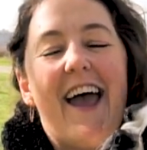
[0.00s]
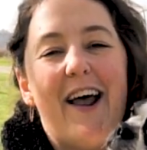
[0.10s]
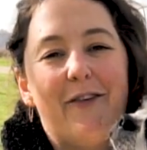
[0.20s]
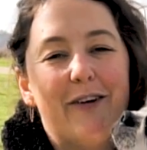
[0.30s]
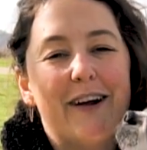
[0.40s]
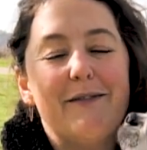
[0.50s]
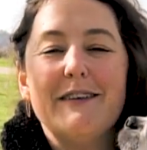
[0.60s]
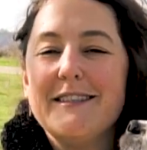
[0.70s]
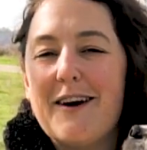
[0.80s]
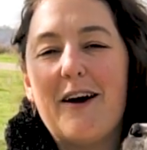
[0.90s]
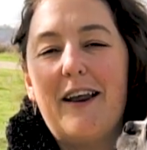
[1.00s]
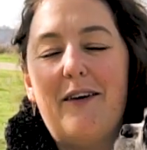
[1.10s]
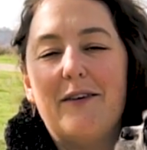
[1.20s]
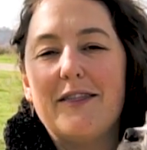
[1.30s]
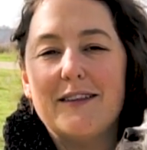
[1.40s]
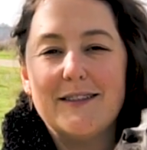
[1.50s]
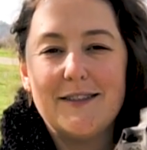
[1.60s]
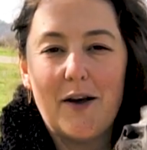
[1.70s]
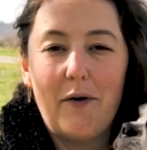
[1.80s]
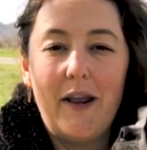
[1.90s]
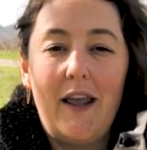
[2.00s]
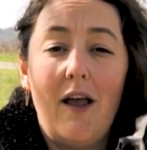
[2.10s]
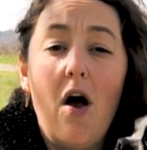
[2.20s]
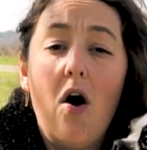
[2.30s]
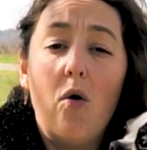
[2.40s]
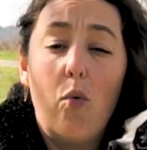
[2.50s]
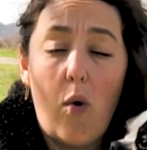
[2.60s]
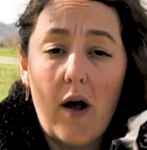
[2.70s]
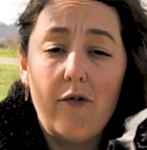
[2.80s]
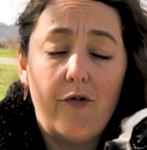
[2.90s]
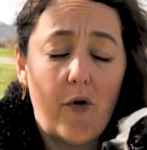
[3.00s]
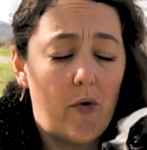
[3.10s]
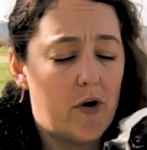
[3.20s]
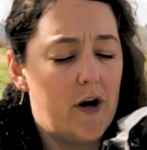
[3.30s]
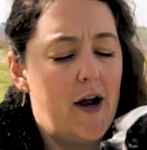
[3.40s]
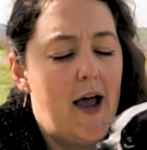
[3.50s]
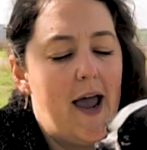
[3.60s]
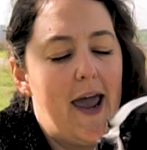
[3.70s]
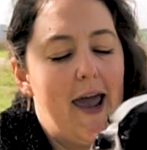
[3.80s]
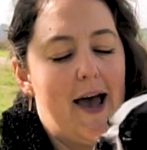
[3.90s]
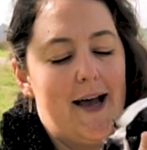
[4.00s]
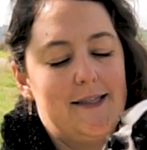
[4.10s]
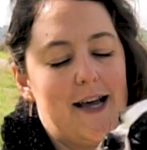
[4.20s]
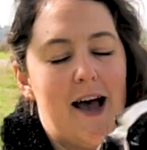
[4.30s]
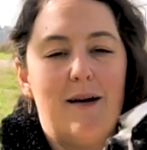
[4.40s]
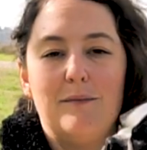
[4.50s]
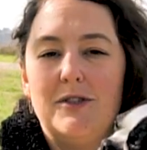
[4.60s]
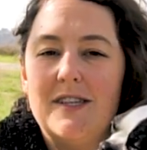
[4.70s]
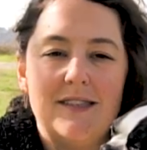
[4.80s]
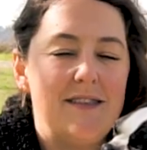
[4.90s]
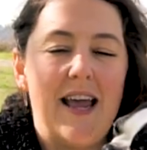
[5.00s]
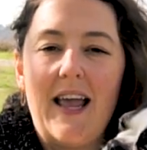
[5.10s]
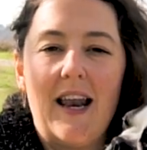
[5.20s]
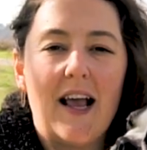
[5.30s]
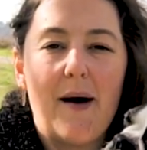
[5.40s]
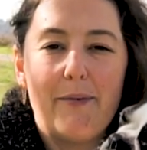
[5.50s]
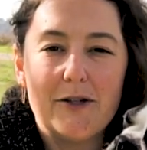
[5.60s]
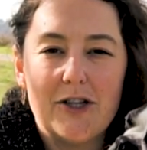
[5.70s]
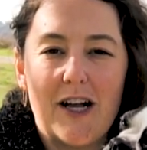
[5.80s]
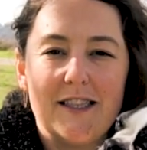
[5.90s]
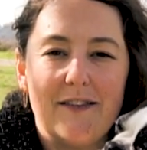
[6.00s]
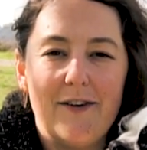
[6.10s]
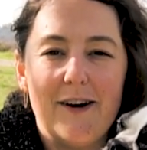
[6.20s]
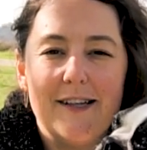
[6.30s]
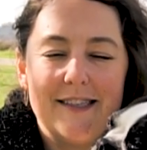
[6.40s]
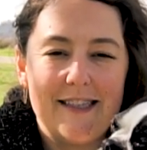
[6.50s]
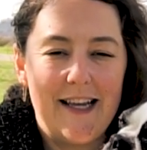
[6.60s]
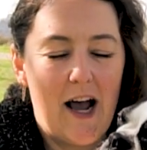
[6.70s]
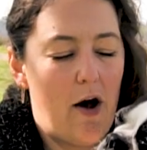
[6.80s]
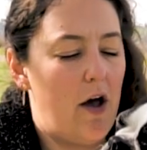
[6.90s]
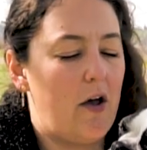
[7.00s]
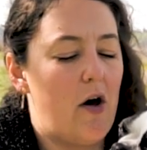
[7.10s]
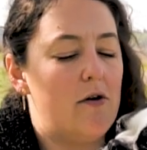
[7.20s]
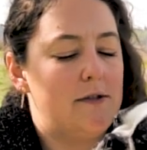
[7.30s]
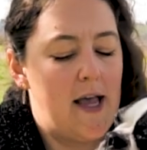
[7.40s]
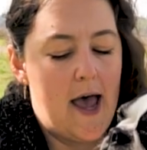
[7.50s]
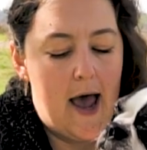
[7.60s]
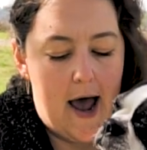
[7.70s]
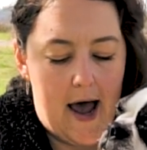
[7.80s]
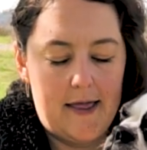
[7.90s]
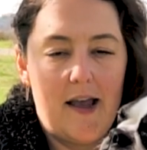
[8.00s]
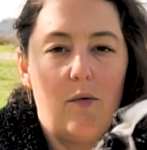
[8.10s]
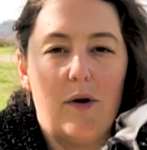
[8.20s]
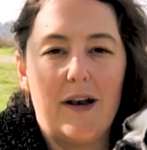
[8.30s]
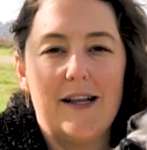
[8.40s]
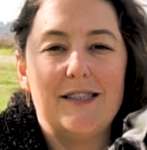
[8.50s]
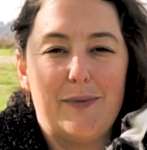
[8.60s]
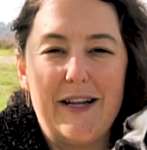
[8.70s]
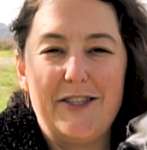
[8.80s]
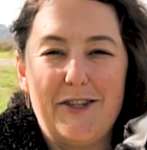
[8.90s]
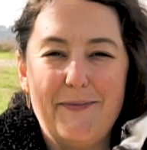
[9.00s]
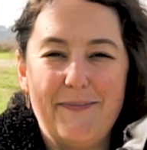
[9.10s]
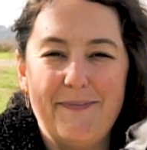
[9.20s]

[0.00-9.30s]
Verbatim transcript: and we're going to be starting with the Sony 1.4 and um, just taking a couple shots of her and seeing how it goes. And then we're going to switch.